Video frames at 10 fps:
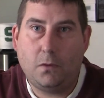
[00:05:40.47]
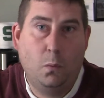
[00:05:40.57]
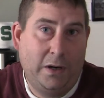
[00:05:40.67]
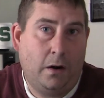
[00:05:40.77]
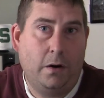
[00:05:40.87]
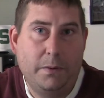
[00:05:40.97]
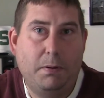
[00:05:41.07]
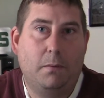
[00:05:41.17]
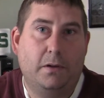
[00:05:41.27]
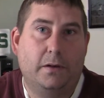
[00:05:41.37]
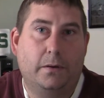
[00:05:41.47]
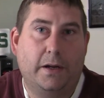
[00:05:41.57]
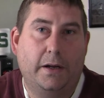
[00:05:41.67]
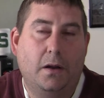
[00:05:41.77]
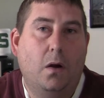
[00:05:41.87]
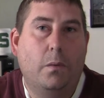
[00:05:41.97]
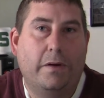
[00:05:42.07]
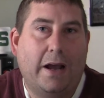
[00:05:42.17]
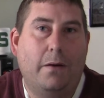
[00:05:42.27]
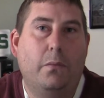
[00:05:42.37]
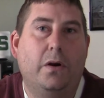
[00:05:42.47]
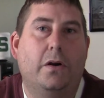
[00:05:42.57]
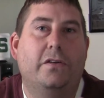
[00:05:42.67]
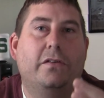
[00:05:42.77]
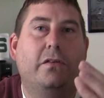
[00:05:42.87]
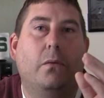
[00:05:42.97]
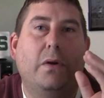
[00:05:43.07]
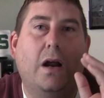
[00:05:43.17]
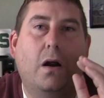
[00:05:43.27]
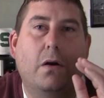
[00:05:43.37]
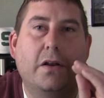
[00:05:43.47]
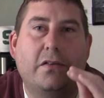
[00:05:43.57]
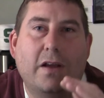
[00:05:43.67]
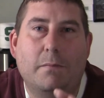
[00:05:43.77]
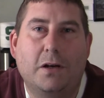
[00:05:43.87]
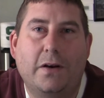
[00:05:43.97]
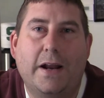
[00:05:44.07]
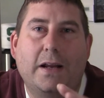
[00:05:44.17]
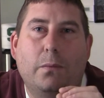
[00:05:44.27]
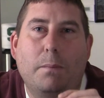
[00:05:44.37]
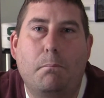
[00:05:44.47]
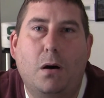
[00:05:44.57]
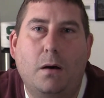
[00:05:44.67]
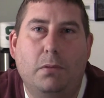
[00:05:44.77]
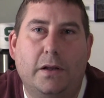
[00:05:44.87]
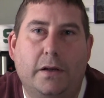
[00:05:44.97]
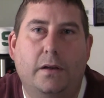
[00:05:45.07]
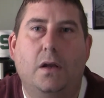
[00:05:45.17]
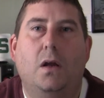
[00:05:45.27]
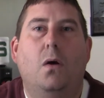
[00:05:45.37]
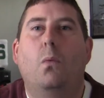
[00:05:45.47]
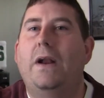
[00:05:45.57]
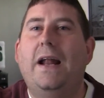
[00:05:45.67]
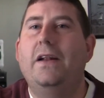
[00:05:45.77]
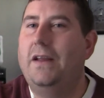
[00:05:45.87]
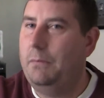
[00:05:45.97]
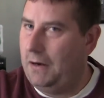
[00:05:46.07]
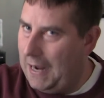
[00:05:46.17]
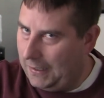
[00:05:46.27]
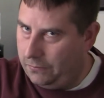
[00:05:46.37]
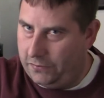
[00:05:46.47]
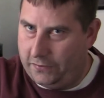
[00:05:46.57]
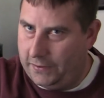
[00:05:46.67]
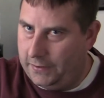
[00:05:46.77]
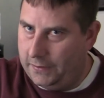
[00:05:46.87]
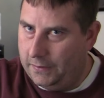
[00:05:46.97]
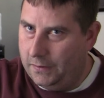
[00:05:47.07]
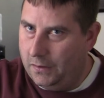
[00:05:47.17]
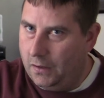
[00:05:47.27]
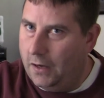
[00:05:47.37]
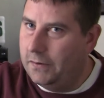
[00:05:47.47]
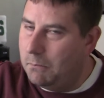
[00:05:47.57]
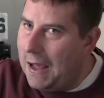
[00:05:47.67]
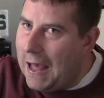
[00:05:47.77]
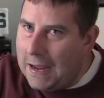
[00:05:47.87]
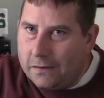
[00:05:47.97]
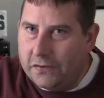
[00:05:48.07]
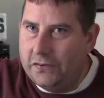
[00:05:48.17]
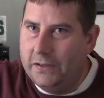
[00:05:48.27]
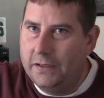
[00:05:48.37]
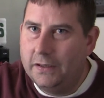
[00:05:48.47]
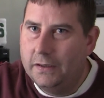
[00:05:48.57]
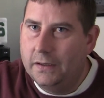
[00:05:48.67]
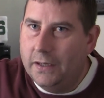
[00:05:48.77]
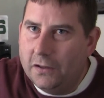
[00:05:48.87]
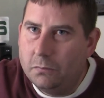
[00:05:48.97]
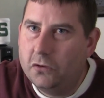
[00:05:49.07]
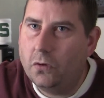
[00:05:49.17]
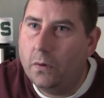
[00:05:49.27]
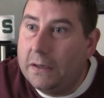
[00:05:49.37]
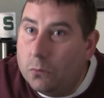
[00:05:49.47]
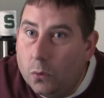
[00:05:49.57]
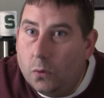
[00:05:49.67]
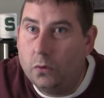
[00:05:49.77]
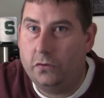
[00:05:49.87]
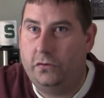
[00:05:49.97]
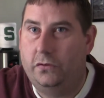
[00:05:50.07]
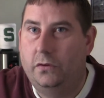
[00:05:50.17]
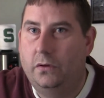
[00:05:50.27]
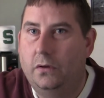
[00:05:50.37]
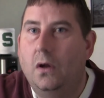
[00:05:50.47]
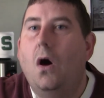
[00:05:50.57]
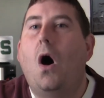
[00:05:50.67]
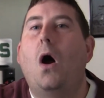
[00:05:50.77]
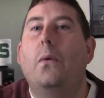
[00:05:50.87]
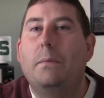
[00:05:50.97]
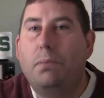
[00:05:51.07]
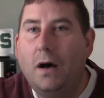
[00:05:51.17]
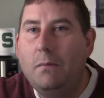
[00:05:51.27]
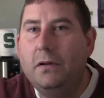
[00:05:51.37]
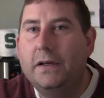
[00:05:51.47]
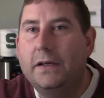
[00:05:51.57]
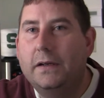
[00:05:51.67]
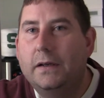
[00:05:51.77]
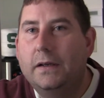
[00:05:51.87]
we are a republic, okay? We are a democratic republic. We're not a democracy. A democracy is majority rules. A republic